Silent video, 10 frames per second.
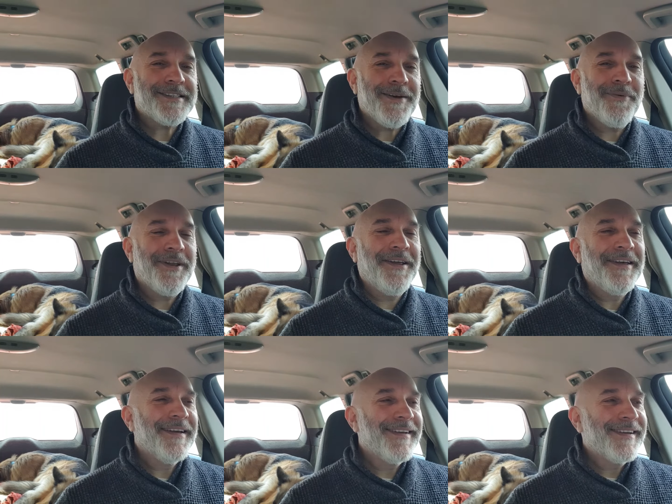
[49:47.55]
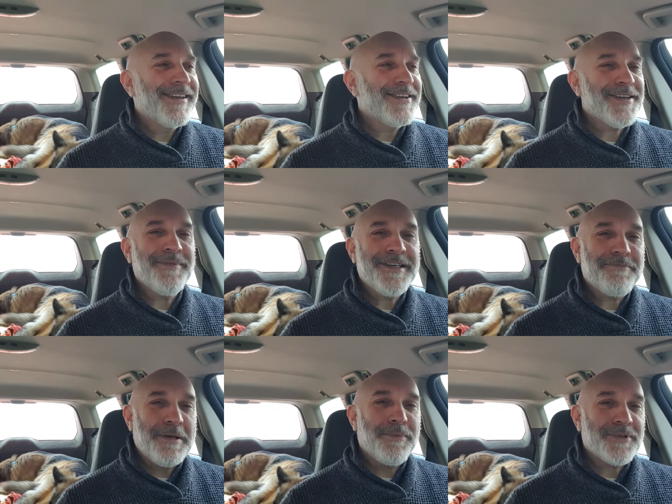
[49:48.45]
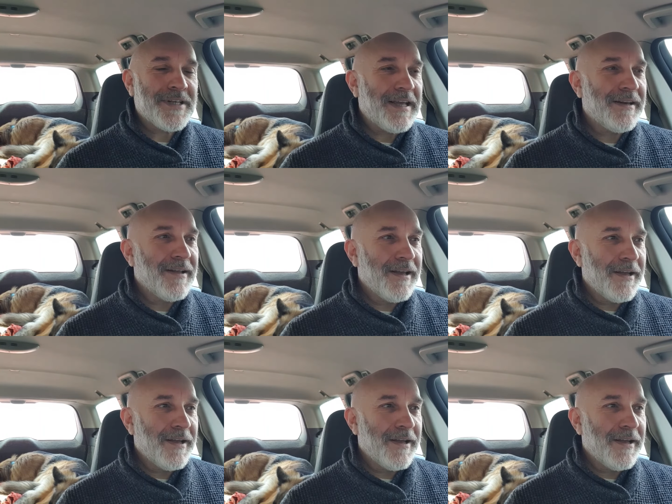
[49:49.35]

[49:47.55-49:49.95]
someone, you know, some of these people saying,